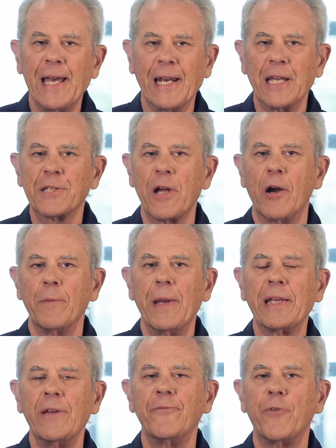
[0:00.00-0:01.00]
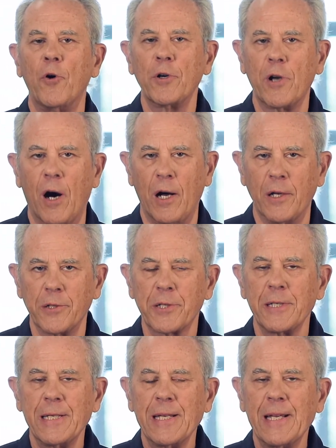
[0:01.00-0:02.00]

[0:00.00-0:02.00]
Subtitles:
and I started making phone calls